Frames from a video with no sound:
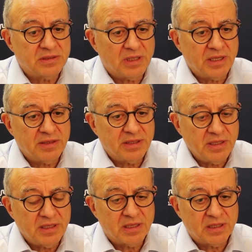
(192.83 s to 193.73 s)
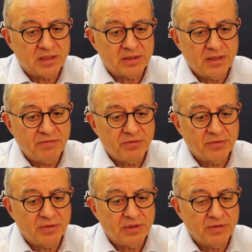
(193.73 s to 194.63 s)
I think, if
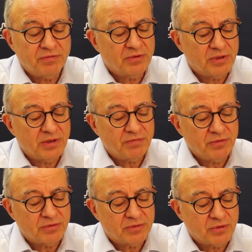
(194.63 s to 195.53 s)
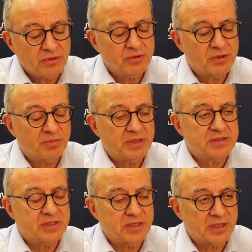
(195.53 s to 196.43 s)
you talk to the
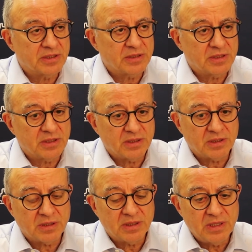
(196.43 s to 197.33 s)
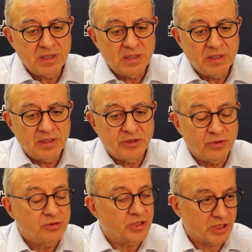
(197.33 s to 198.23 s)
Palestinian
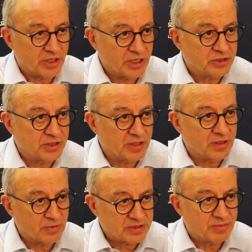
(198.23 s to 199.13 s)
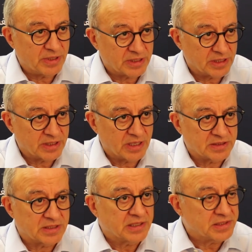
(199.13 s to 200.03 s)
new generation in the West Bank and
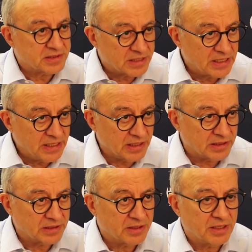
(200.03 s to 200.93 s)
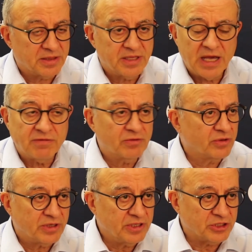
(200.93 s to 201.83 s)
Gaza, it is clear that they have
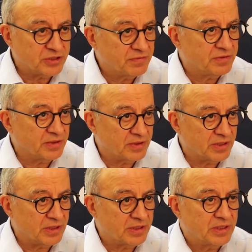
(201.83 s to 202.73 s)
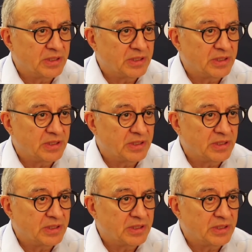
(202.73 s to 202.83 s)
already shifted their